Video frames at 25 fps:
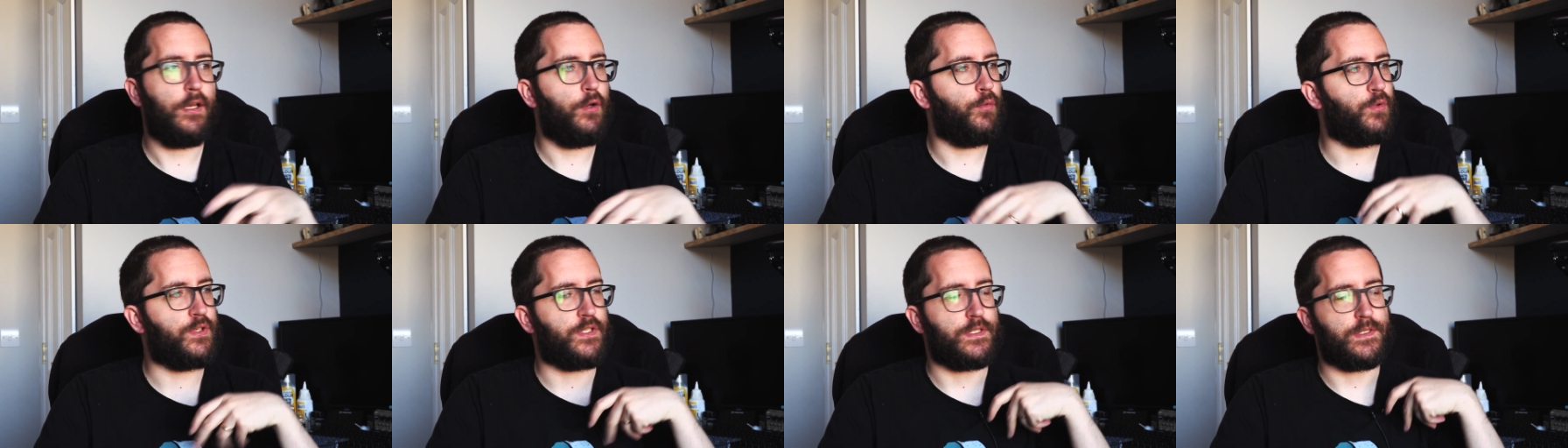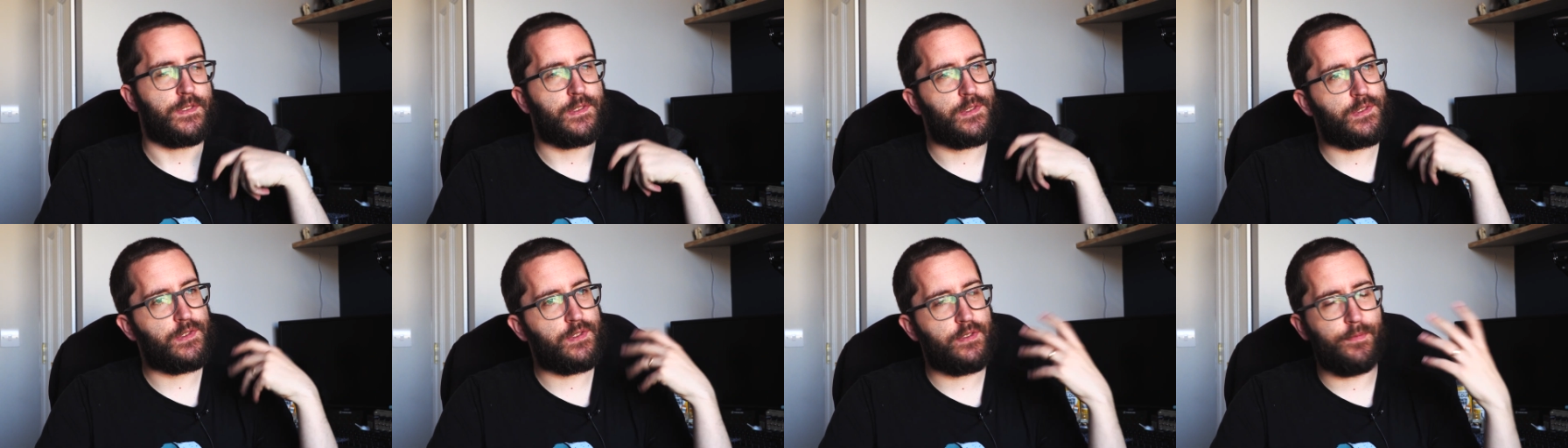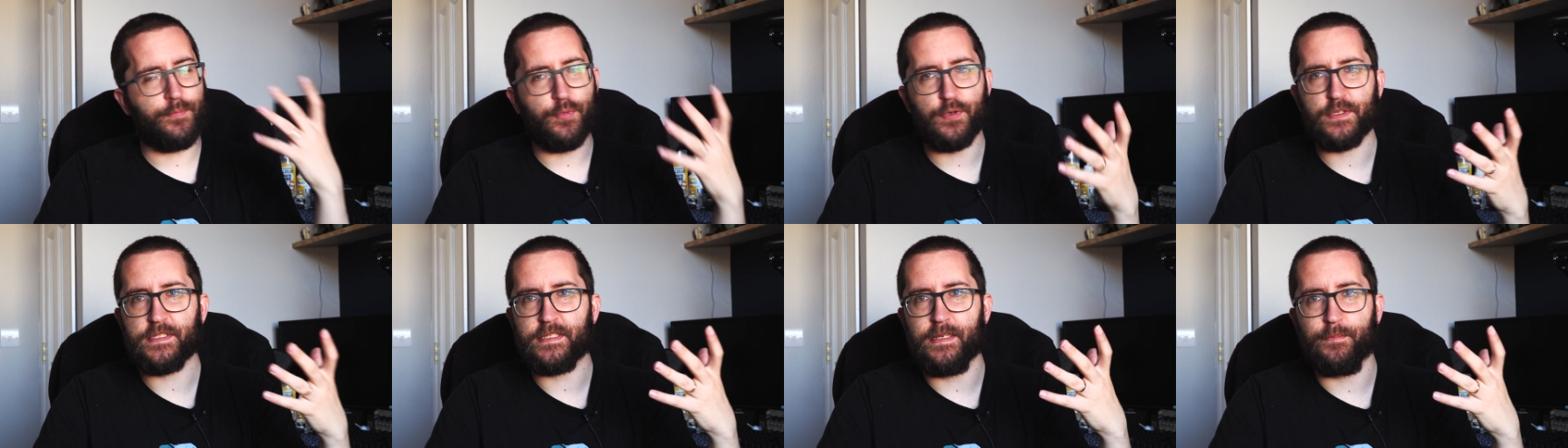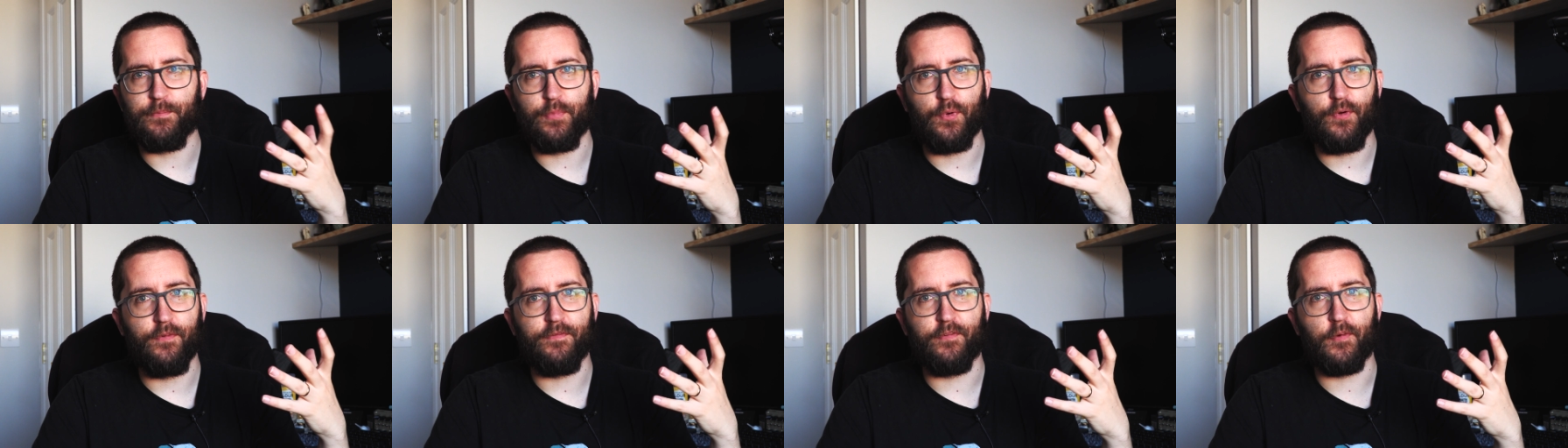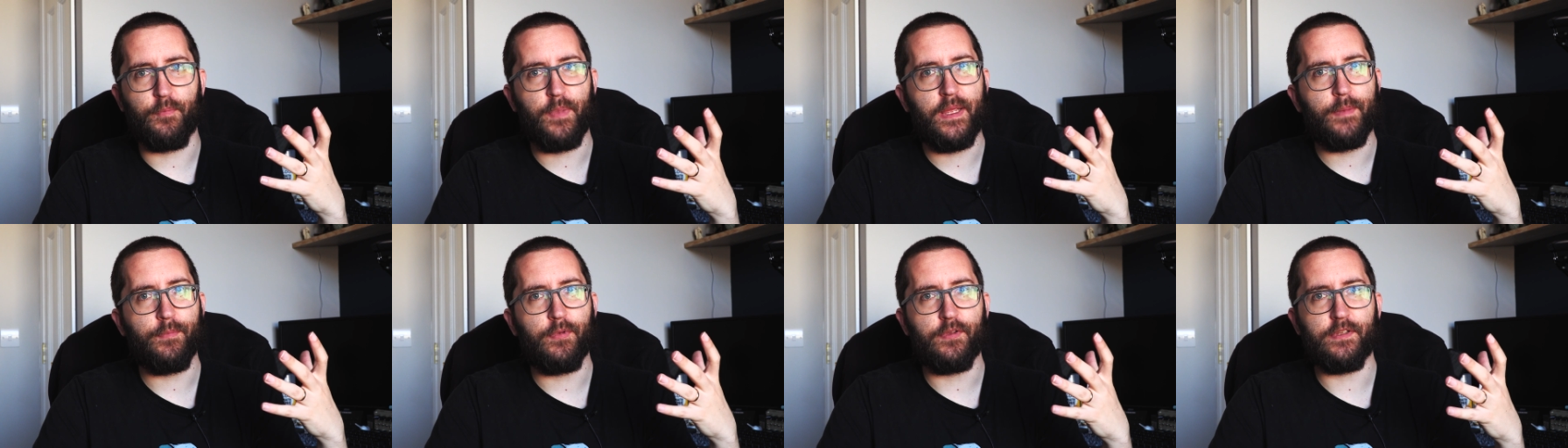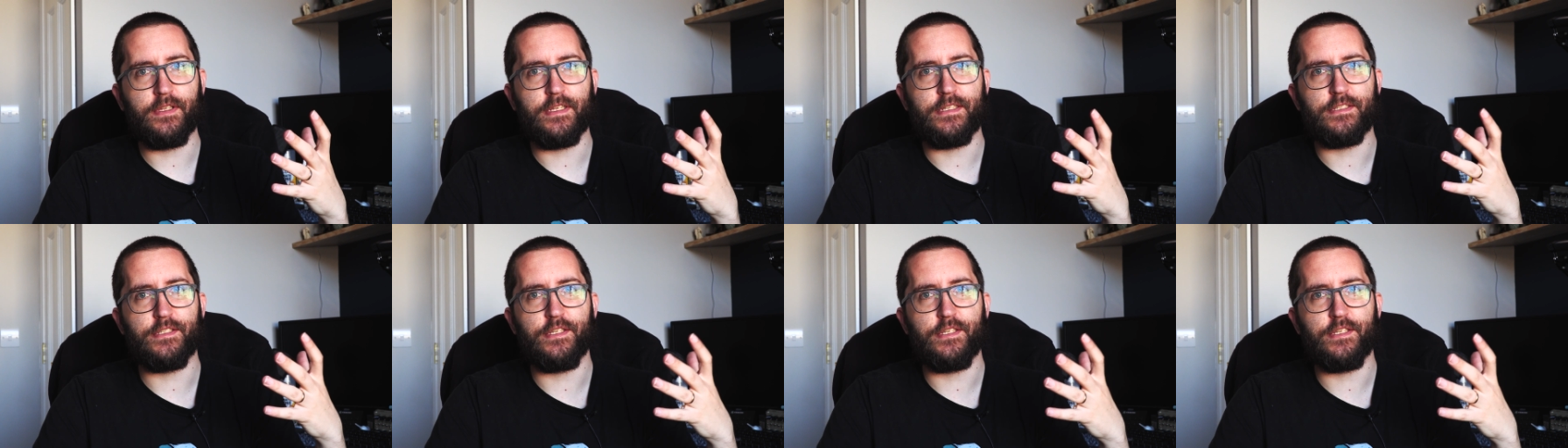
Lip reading: which is super simple for people to,